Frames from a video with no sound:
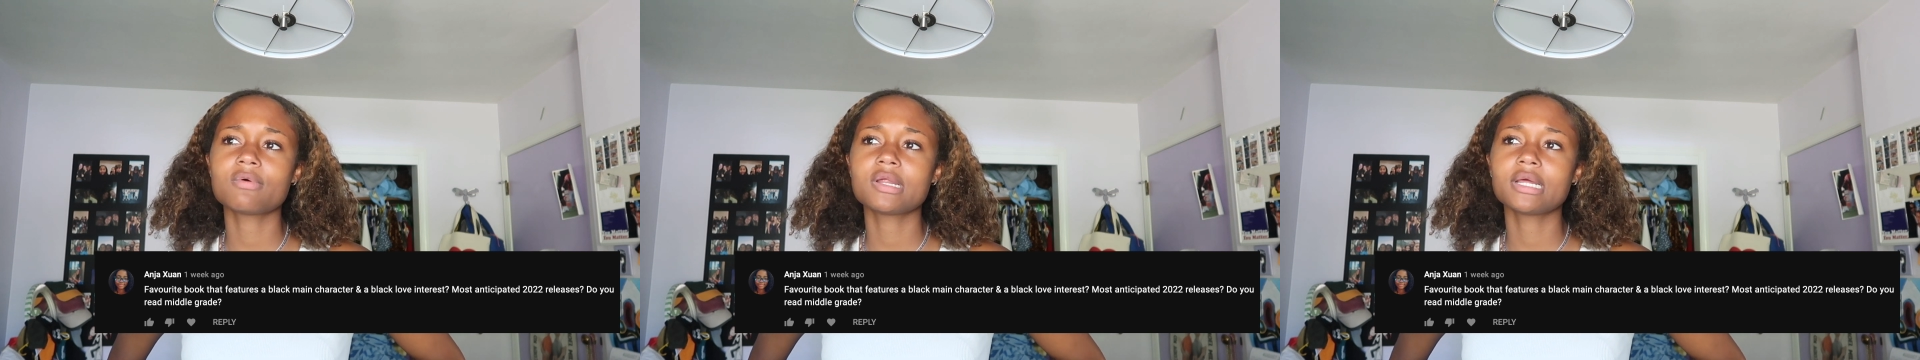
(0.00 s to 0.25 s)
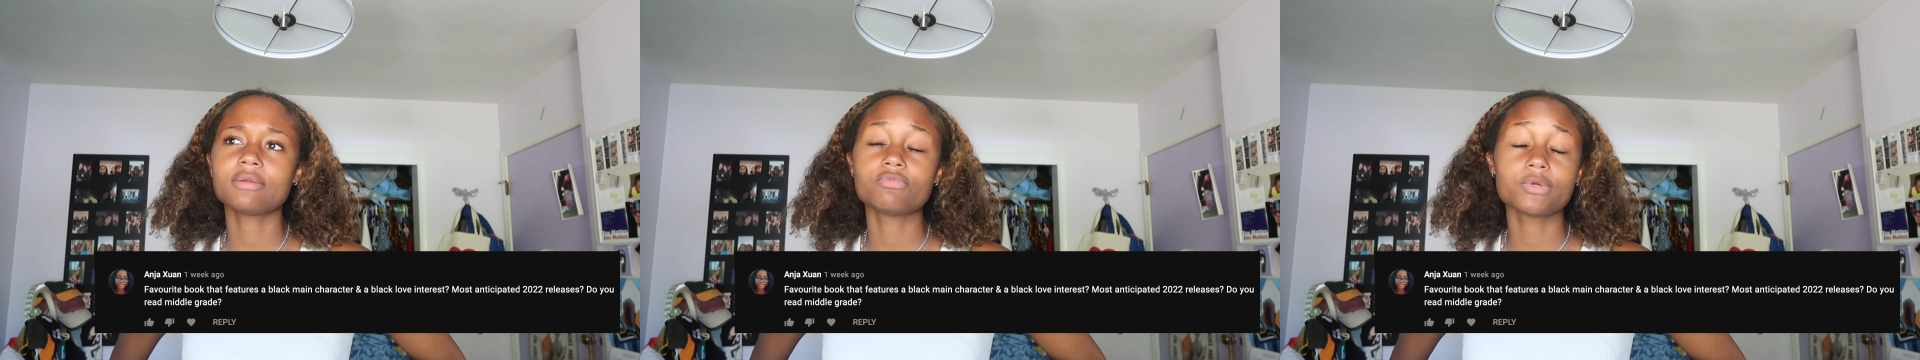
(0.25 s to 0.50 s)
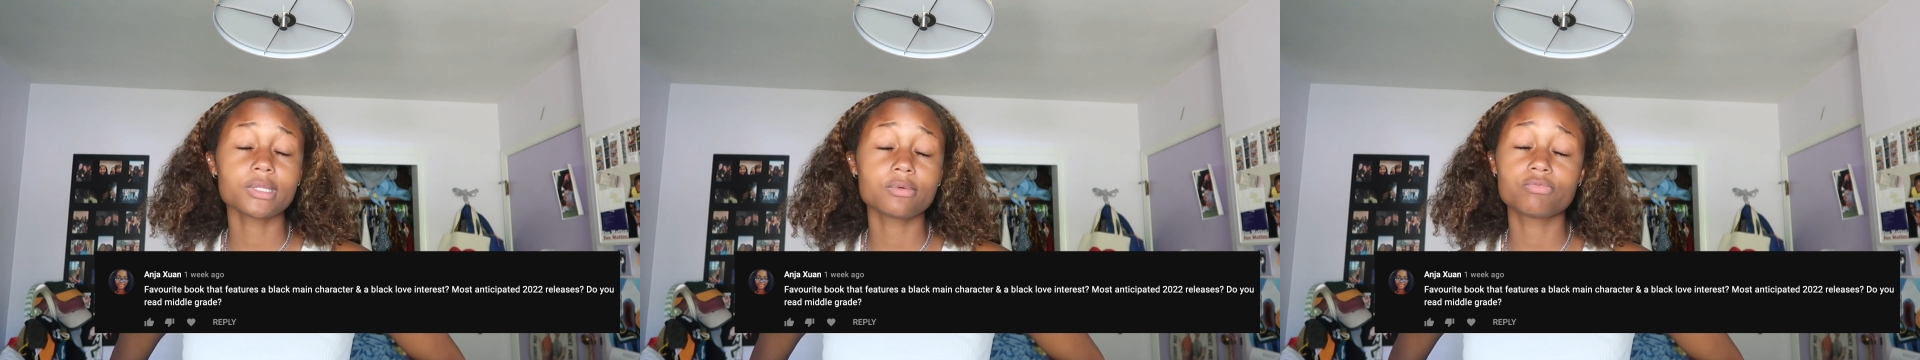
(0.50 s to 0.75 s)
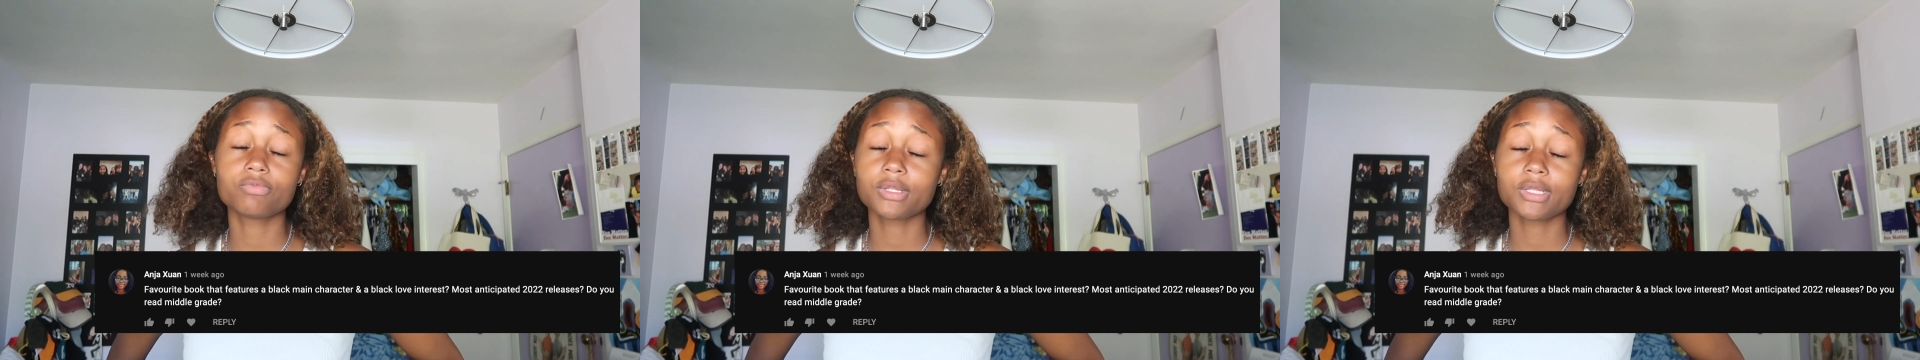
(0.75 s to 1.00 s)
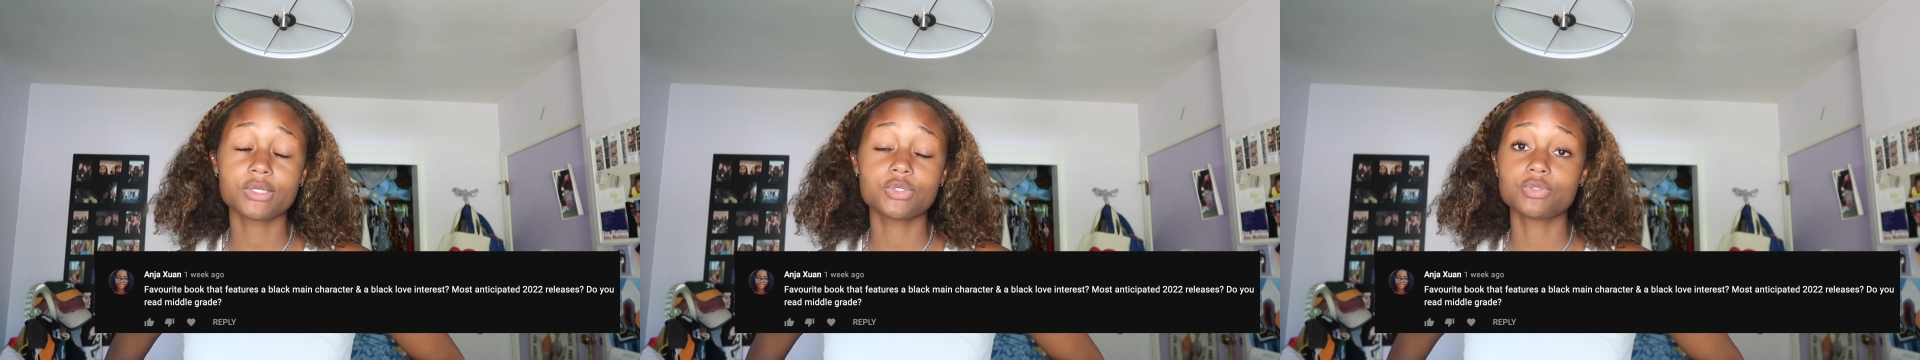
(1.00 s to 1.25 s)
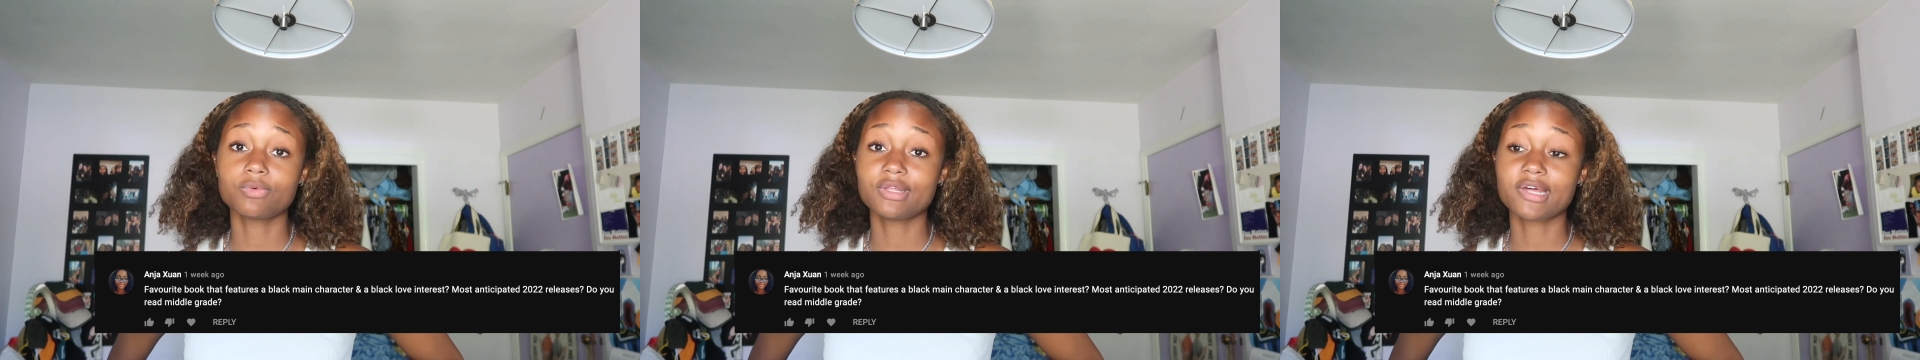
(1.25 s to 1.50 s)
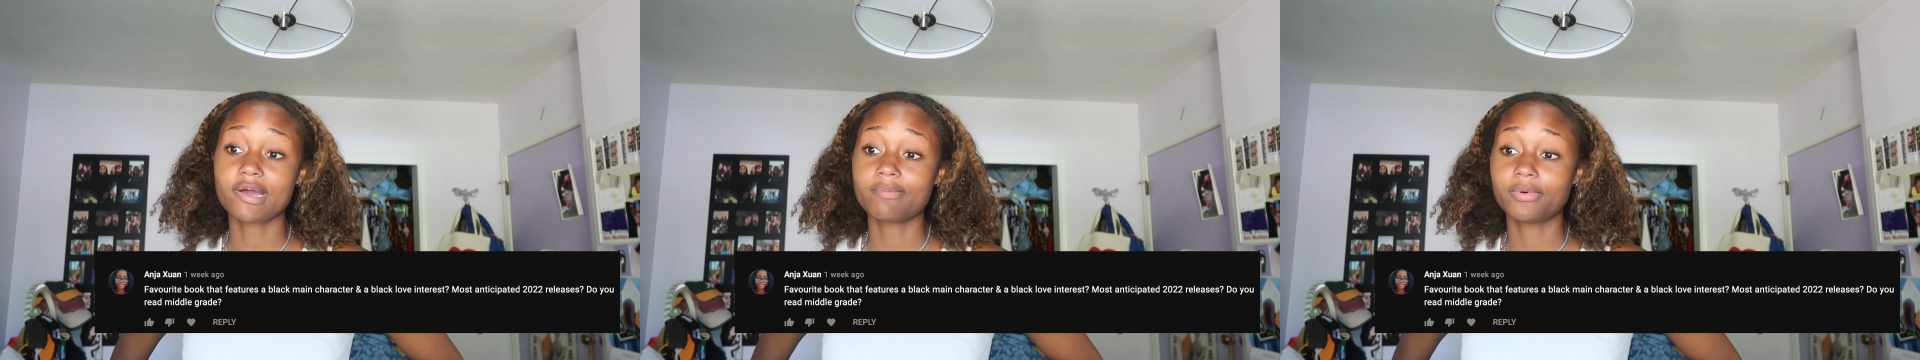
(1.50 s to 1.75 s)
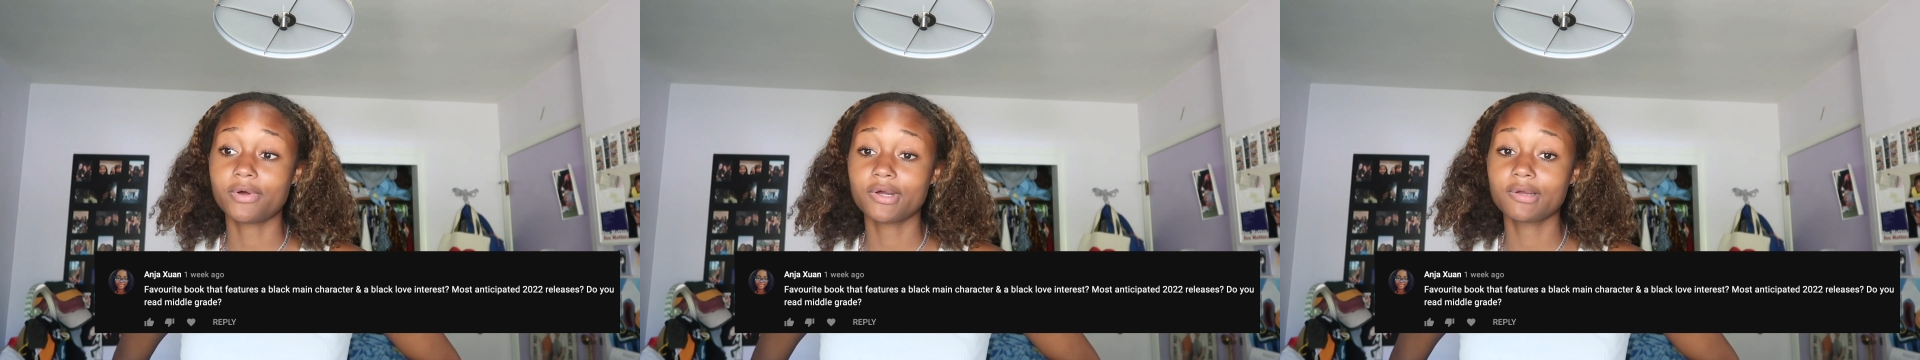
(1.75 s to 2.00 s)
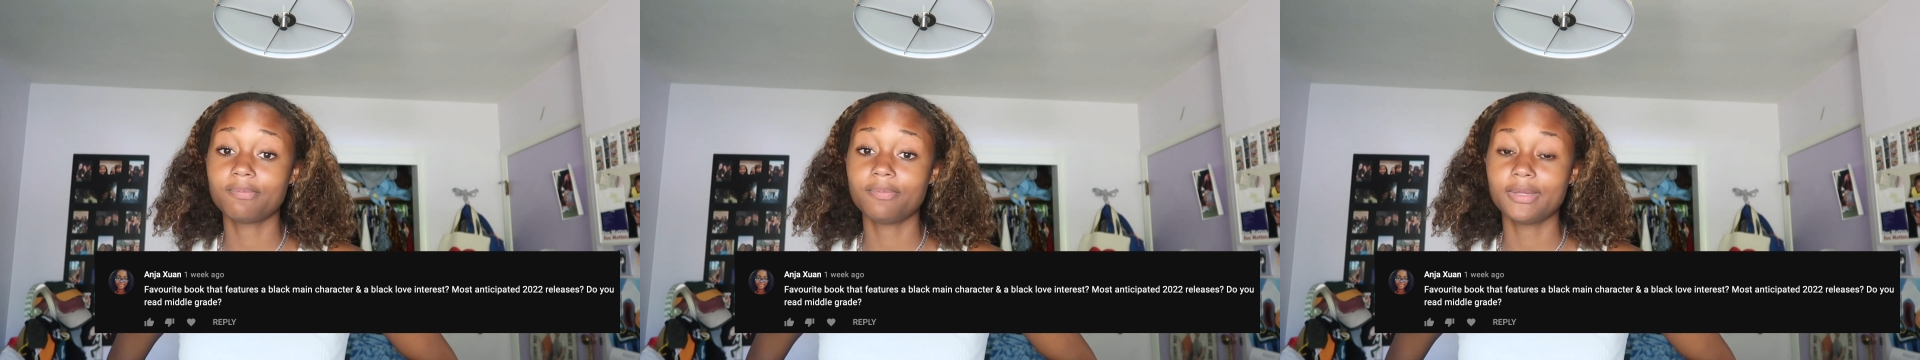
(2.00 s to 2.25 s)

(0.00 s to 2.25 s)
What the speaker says: and I really enjoy that book